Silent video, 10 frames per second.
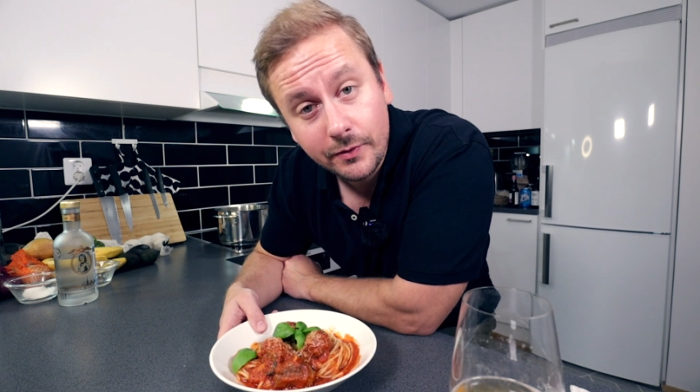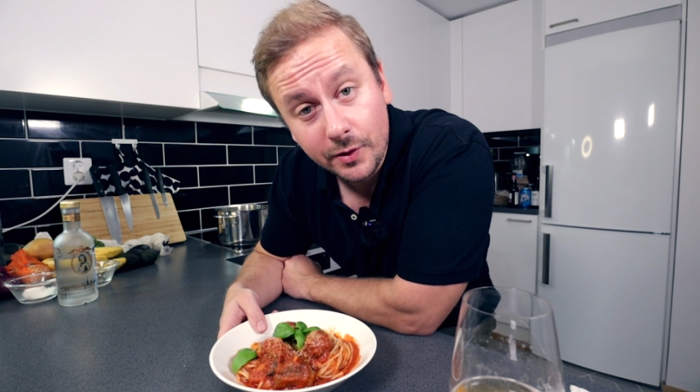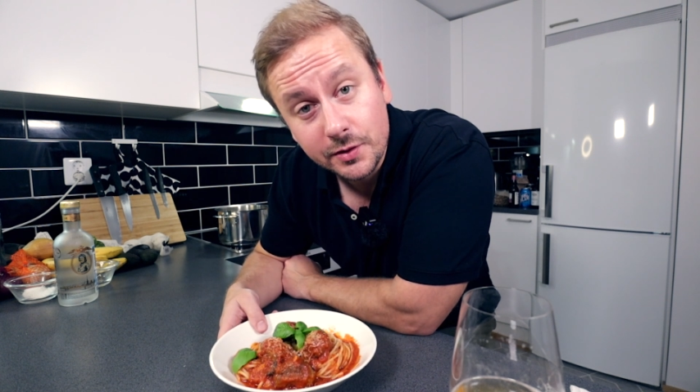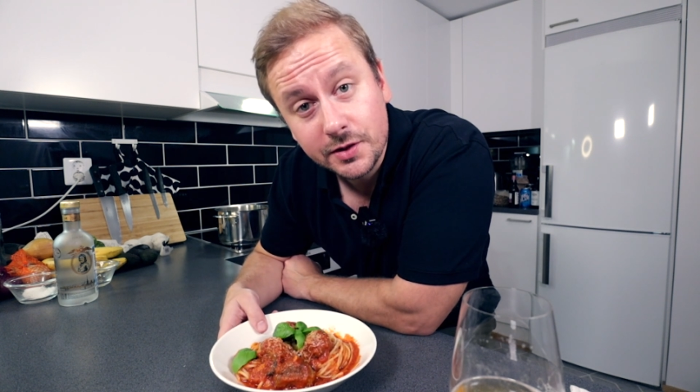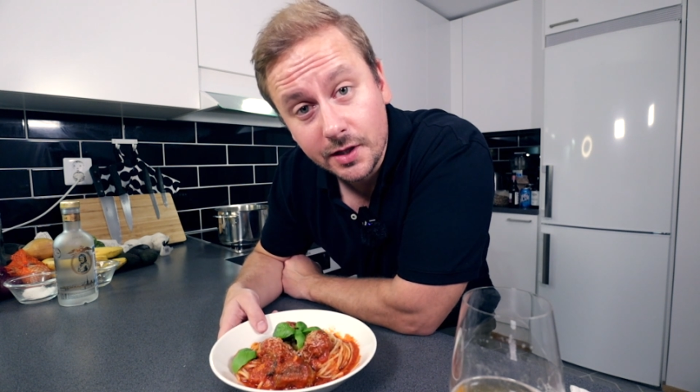
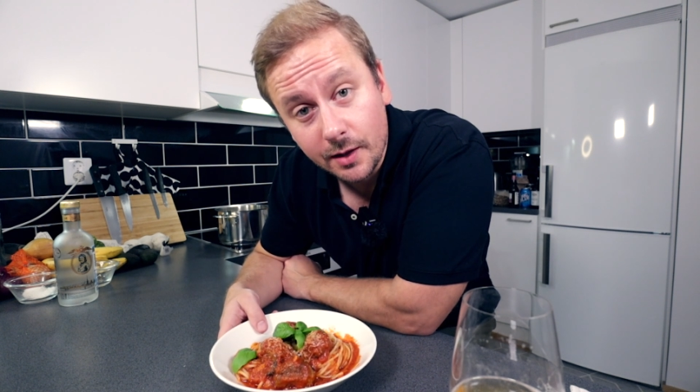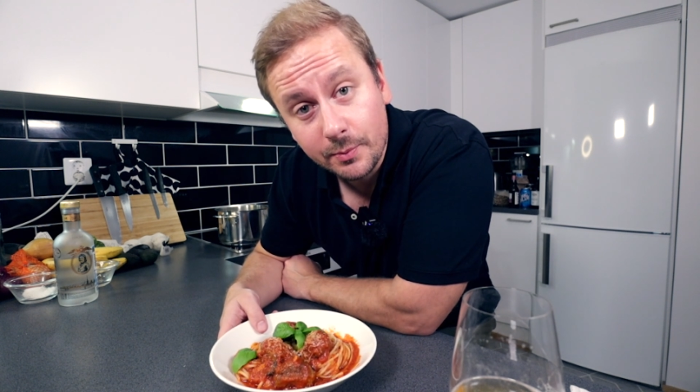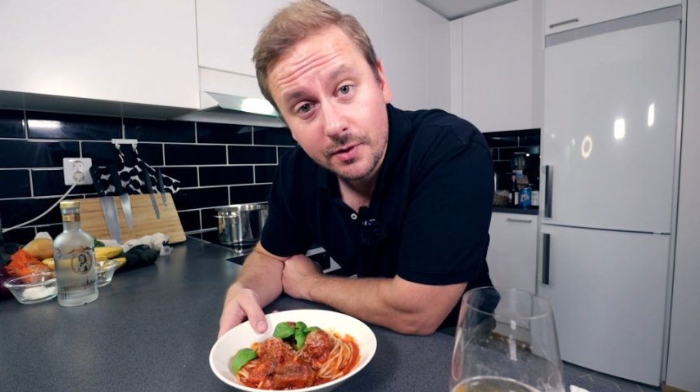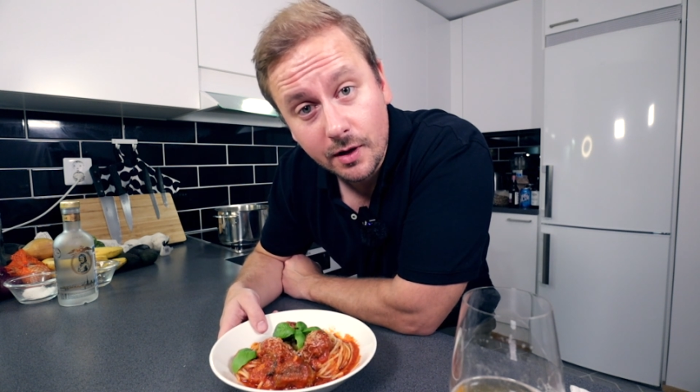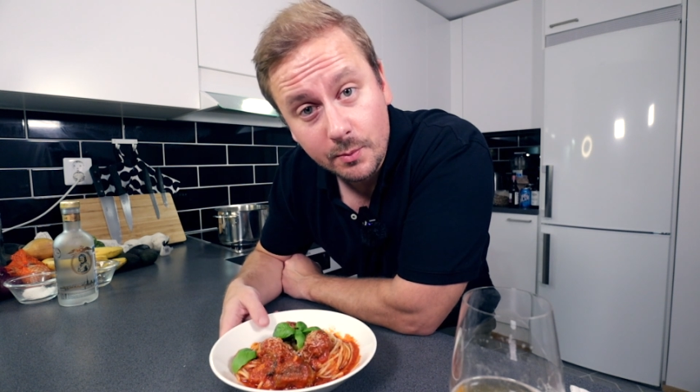First
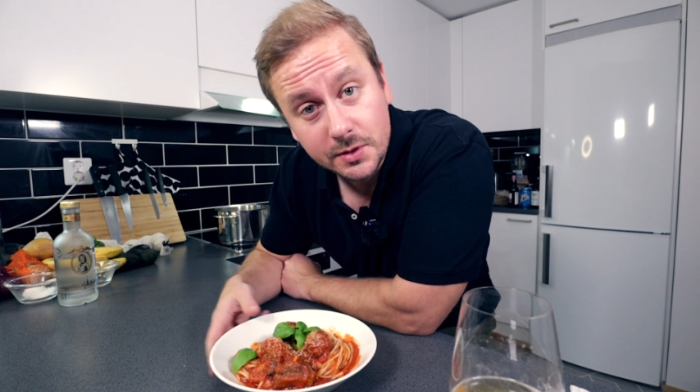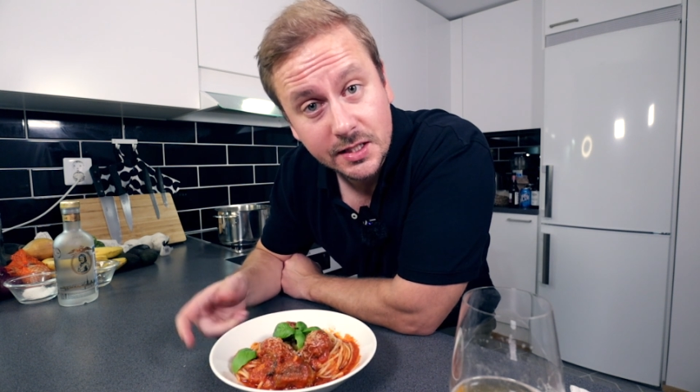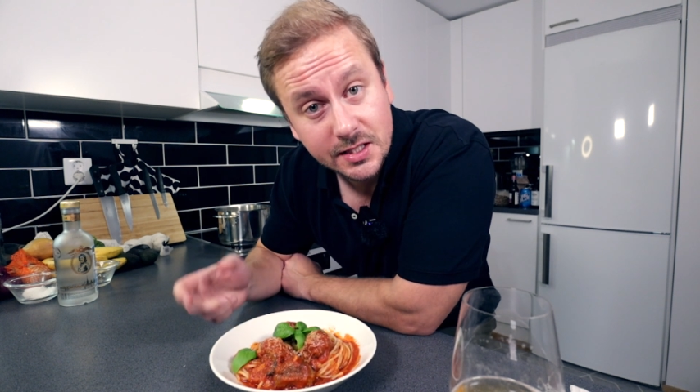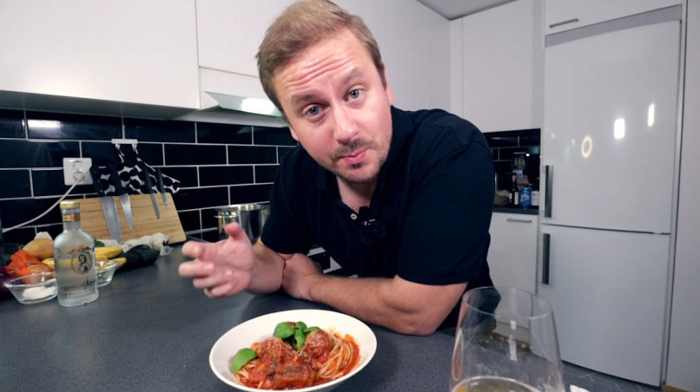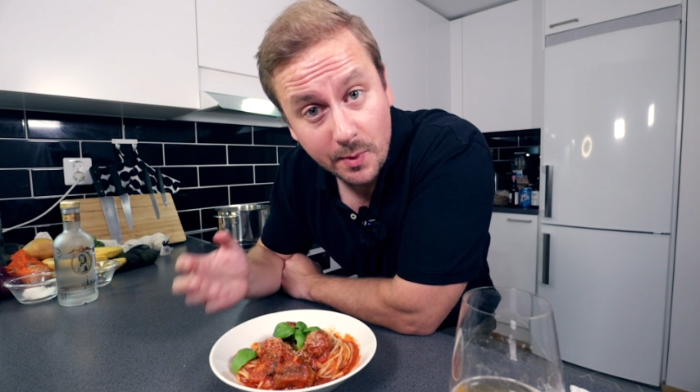up comes
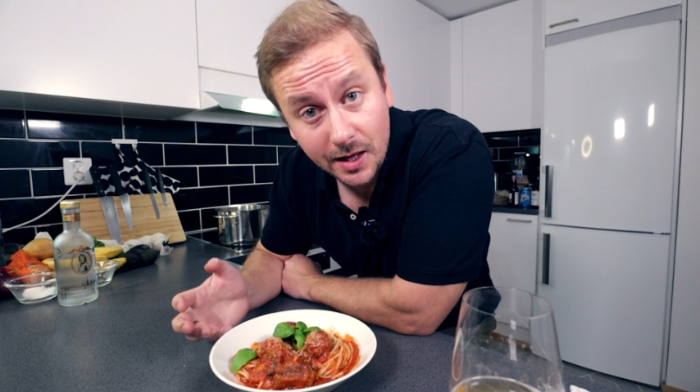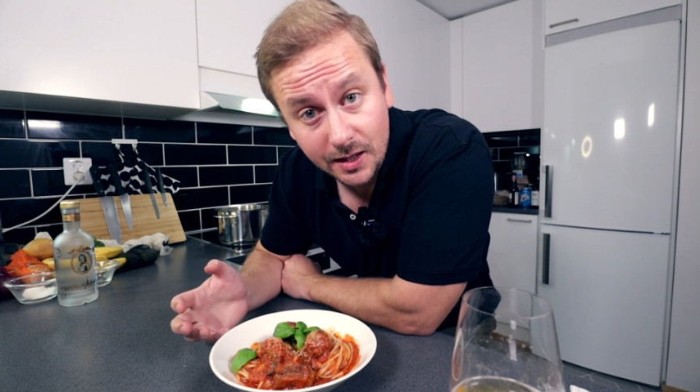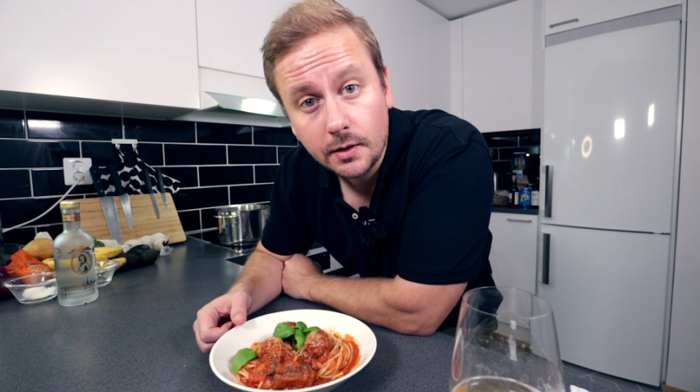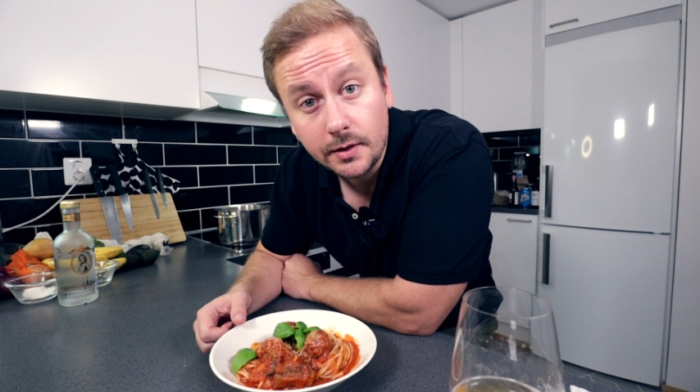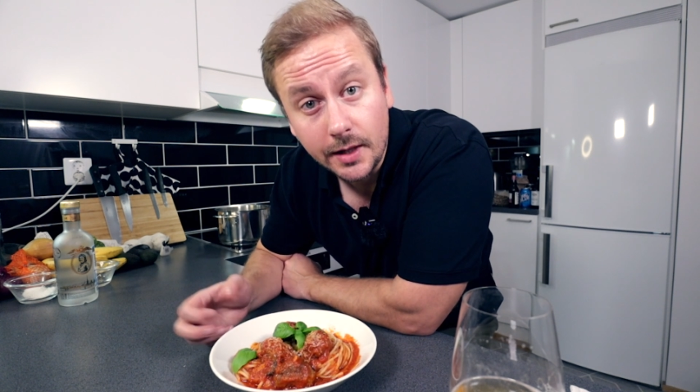the smell.